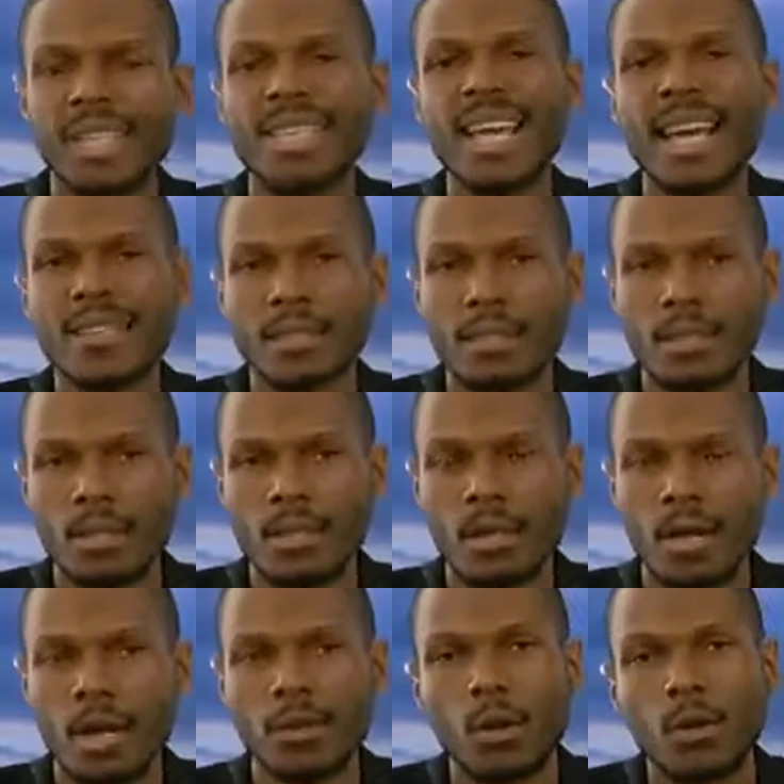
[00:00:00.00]
Texas.
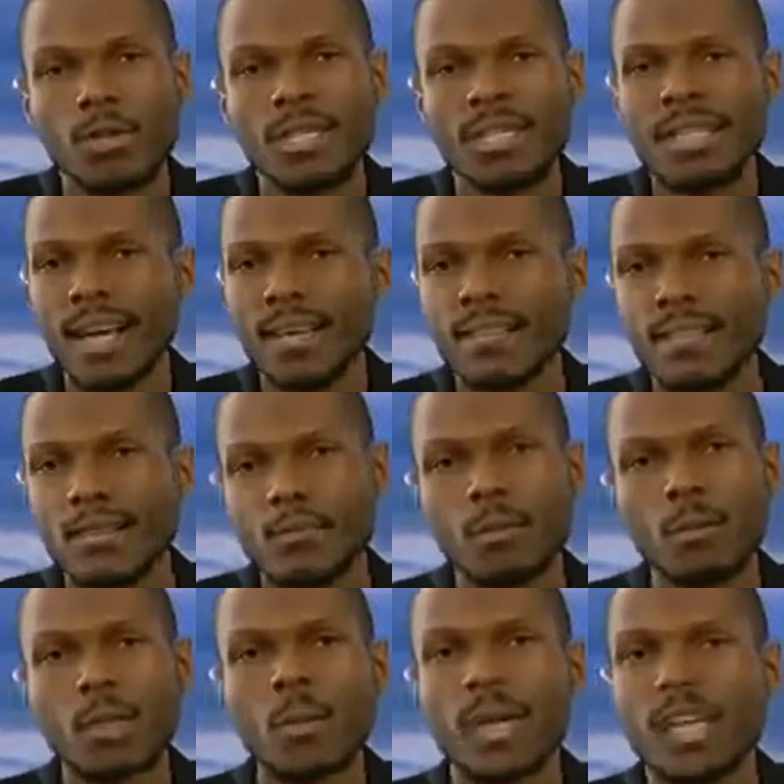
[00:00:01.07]
And those in Texas
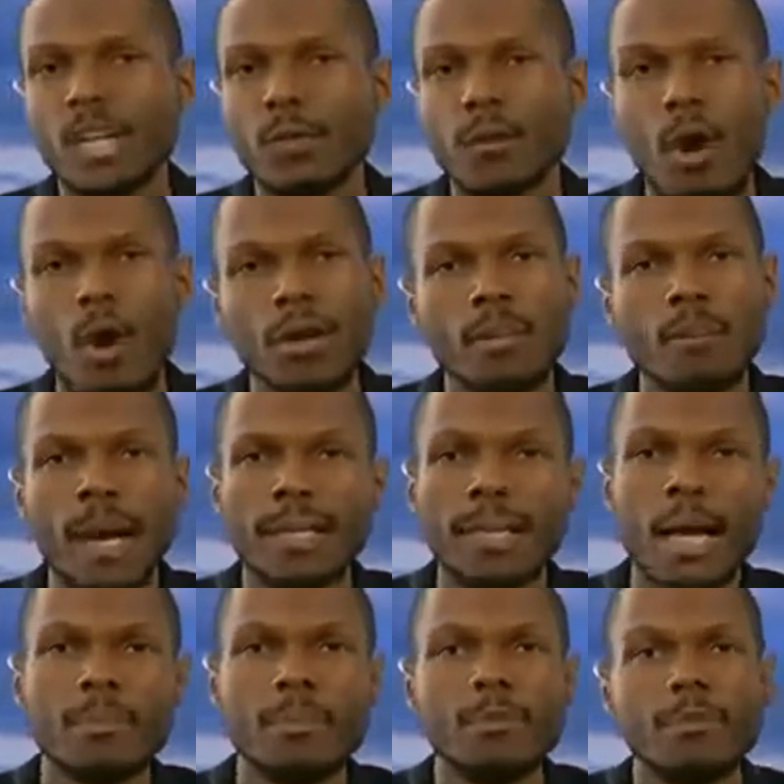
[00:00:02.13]
familiar with Kenneth Harding might
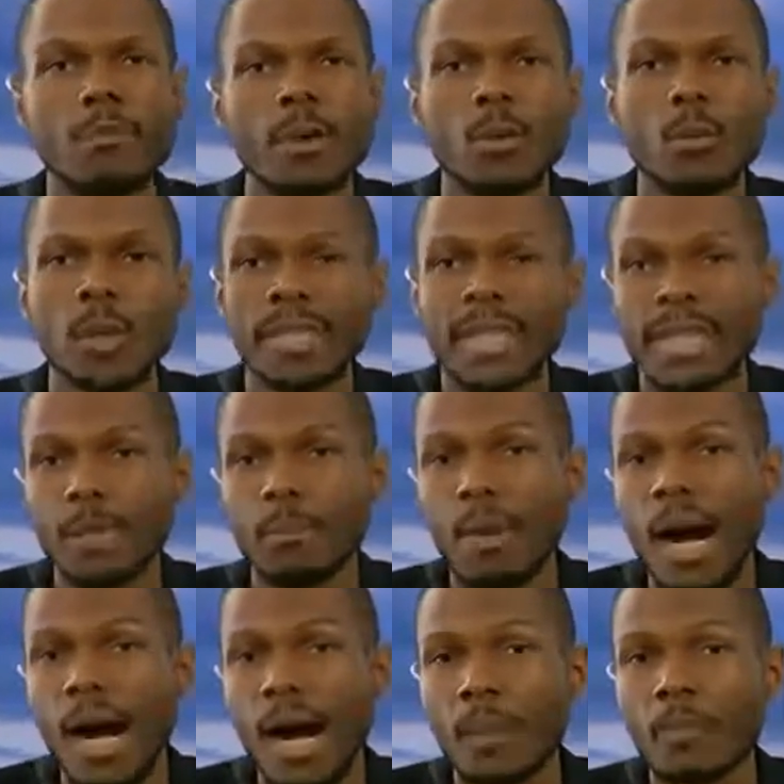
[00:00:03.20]
not be familiar with the
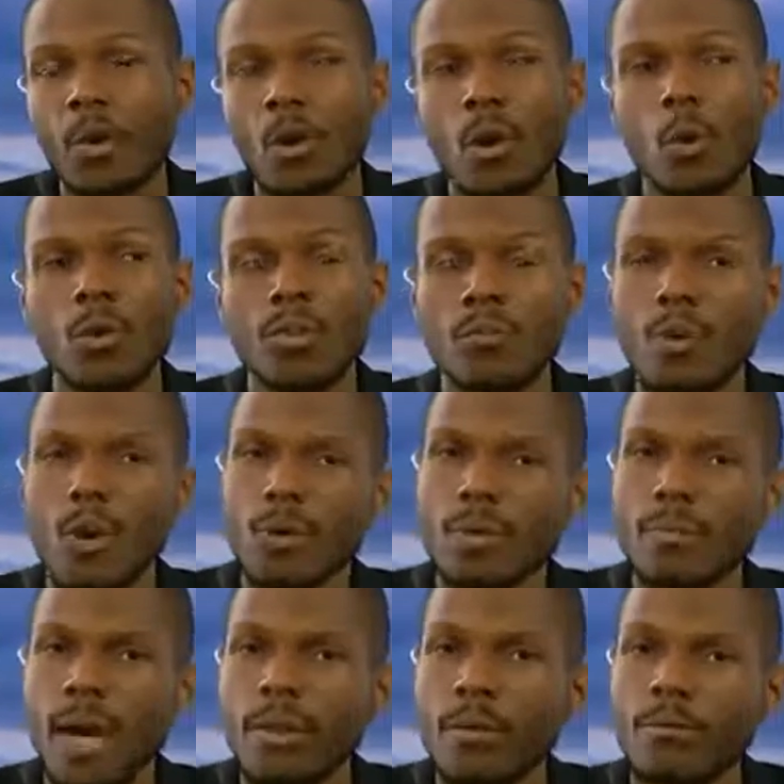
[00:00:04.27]
imam who was
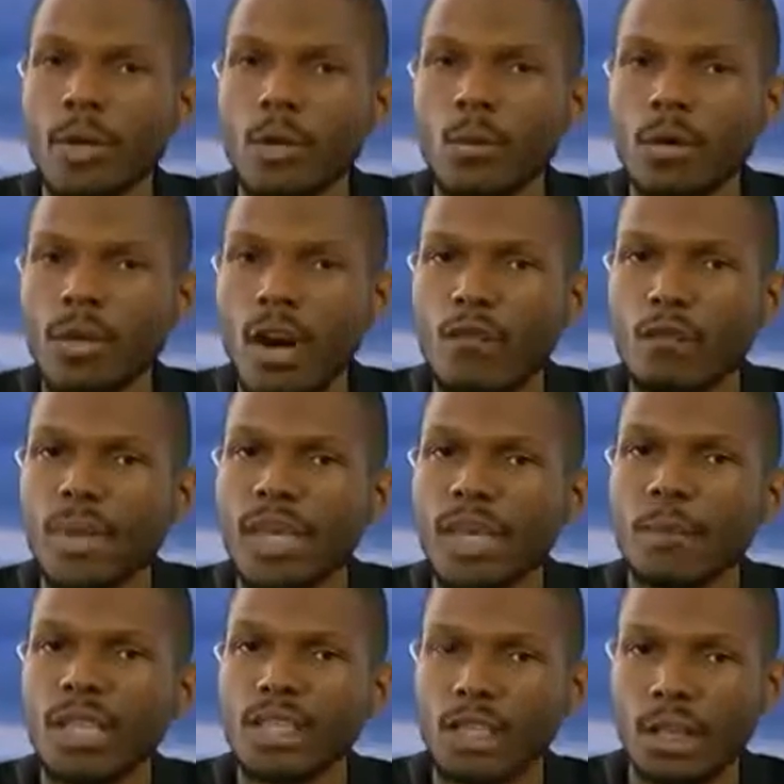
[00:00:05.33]
murdered by the federal government
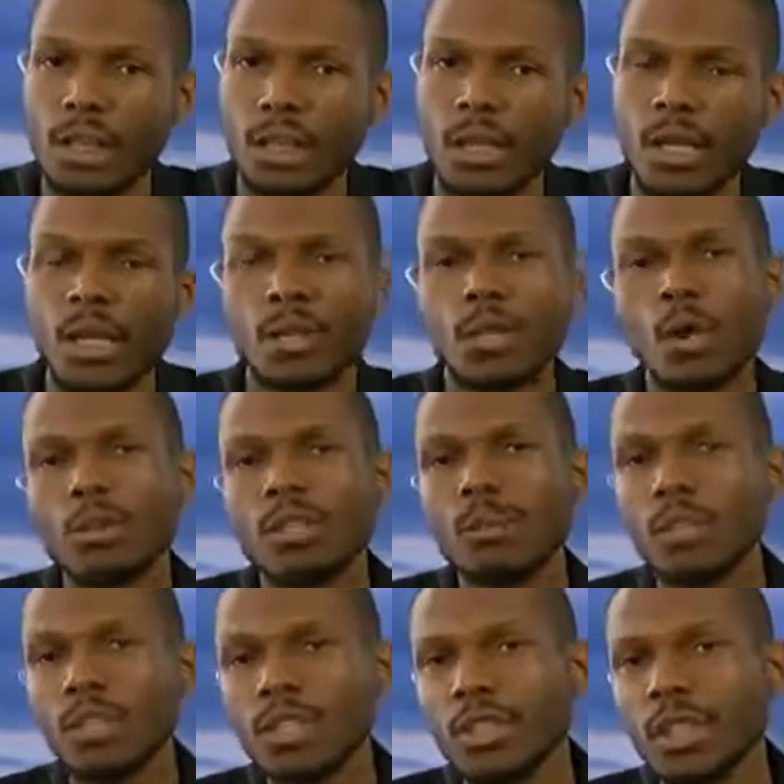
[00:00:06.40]
in Michigan. Those in
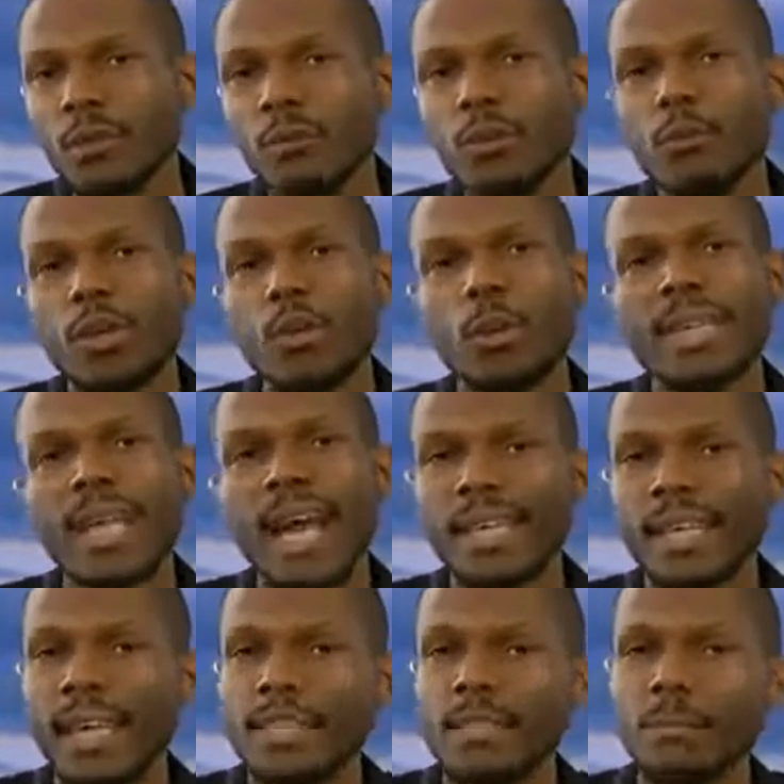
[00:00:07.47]
Michigan familiar with that
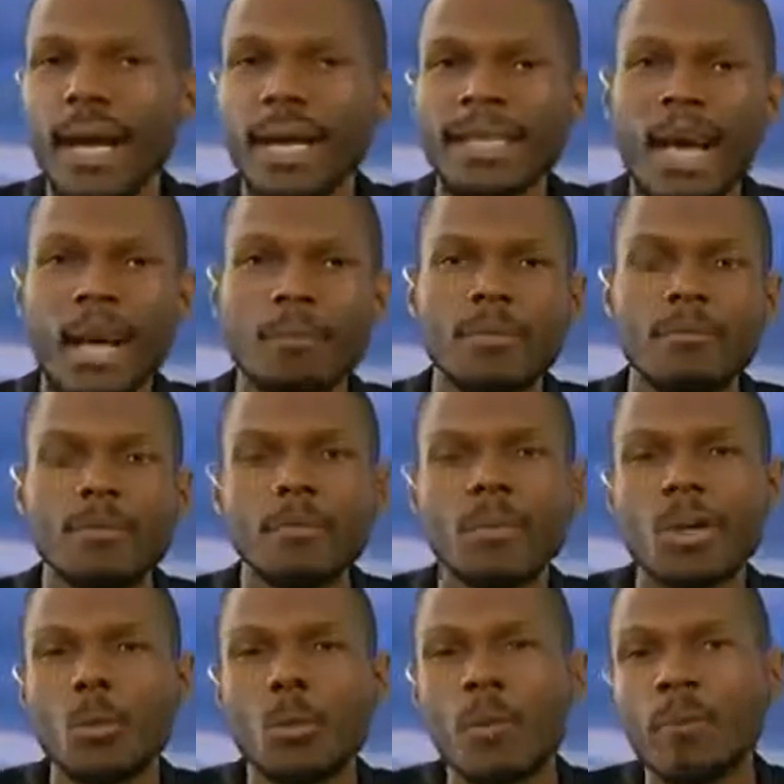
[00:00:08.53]
case might not be
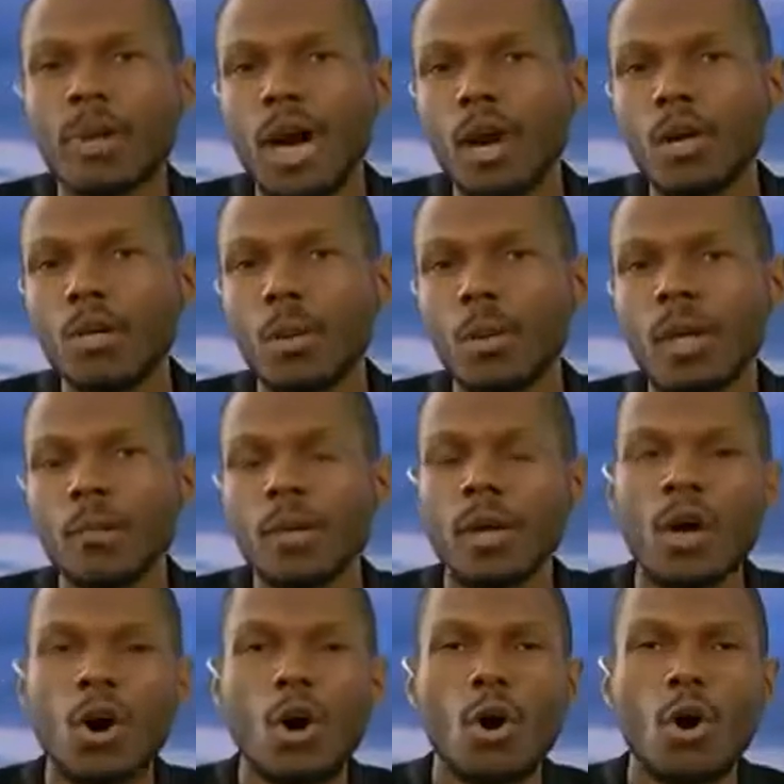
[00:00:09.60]
familiar with Bell, Louima,
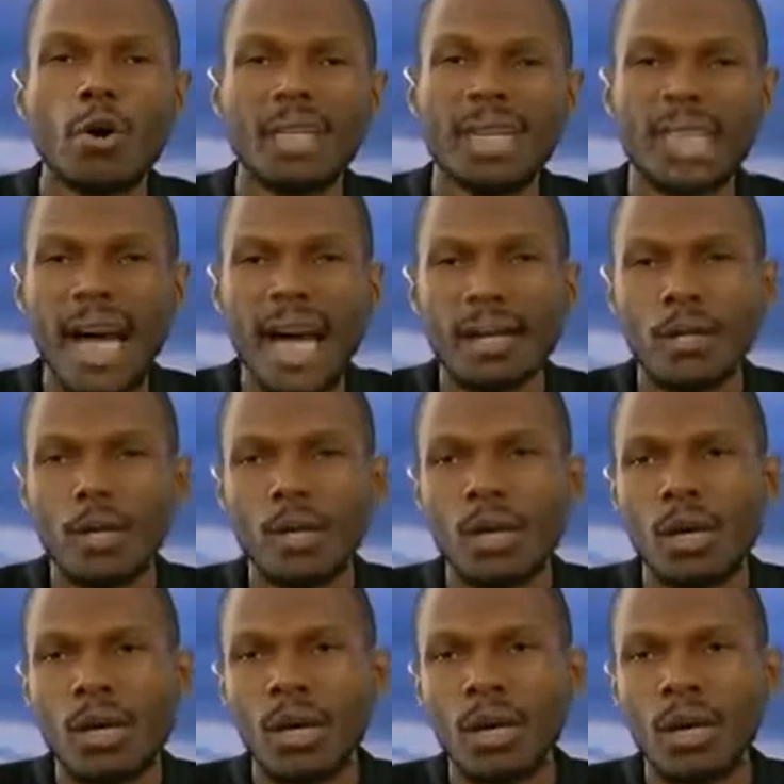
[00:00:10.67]
or Diallo